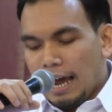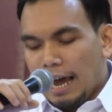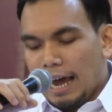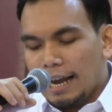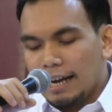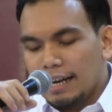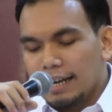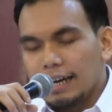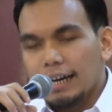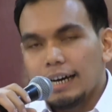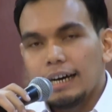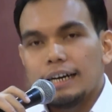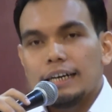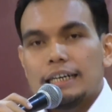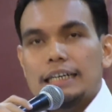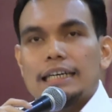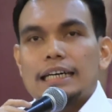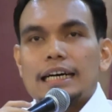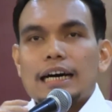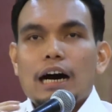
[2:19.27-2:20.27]
And
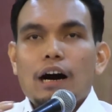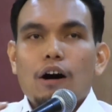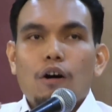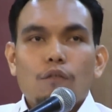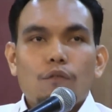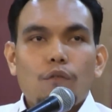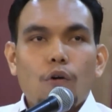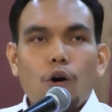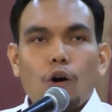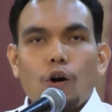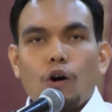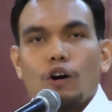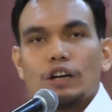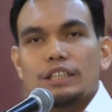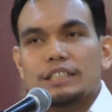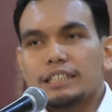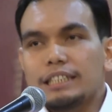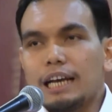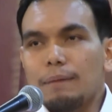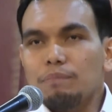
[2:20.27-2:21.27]
uh,
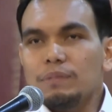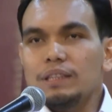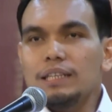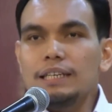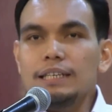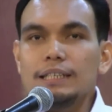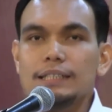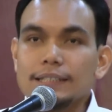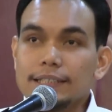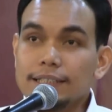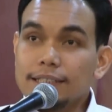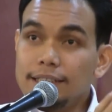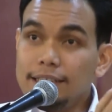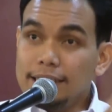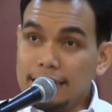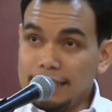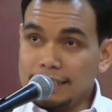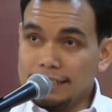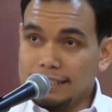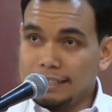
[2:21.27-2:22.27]
for chapter
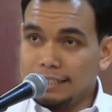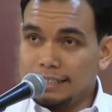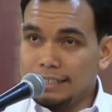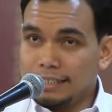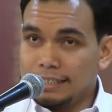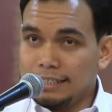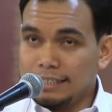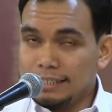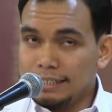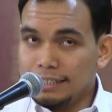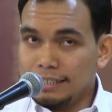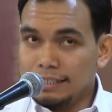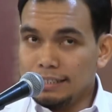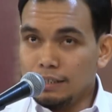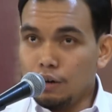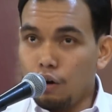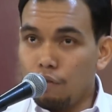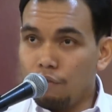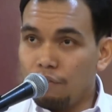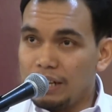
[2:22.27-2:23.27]
6,
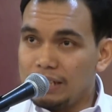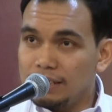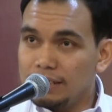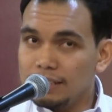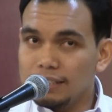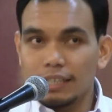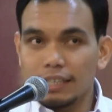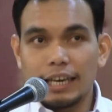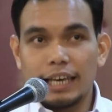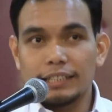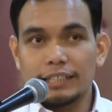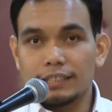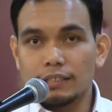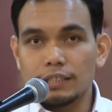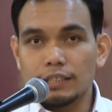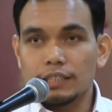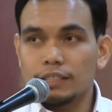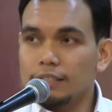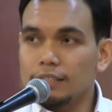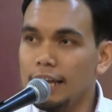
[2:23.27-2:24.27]
offenses
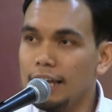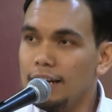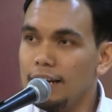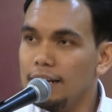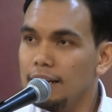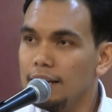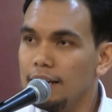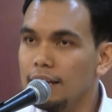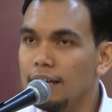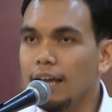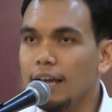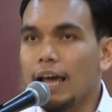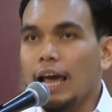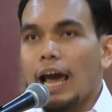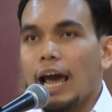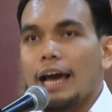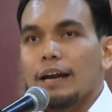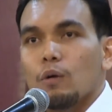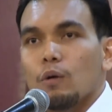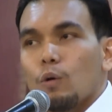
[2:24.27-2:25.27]
against the state,
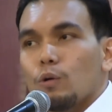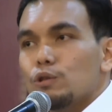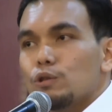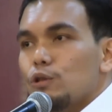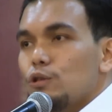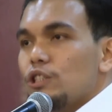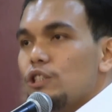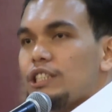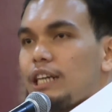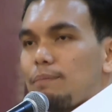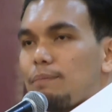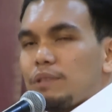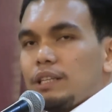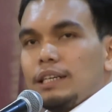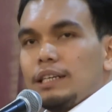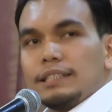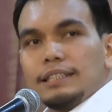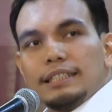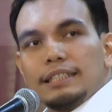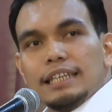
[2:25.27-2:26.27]
and also
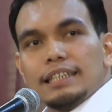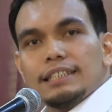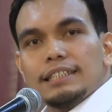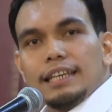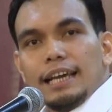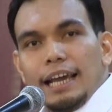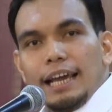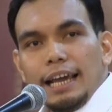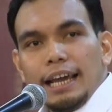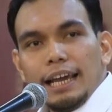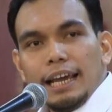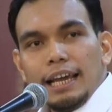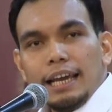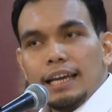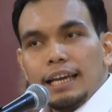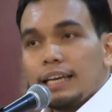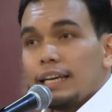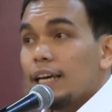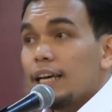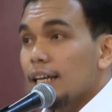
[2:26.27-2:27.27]
chapter
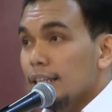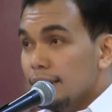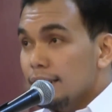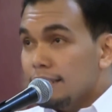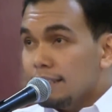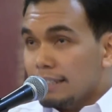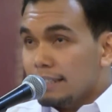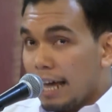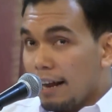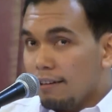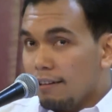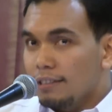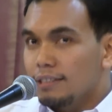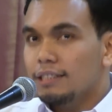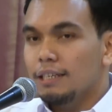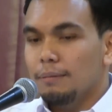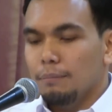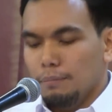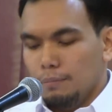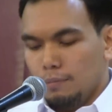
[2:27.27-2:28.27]
6a,
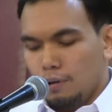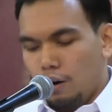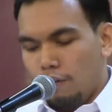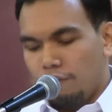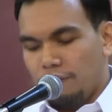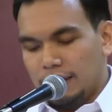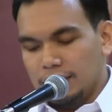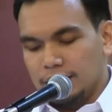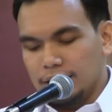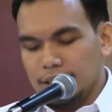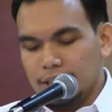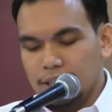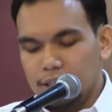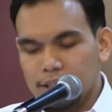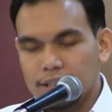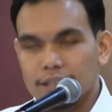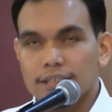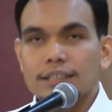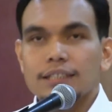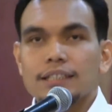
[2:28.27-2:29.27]
terrorism
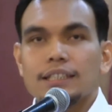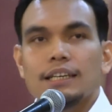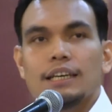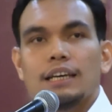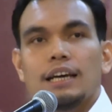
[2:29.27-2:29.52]
offenses,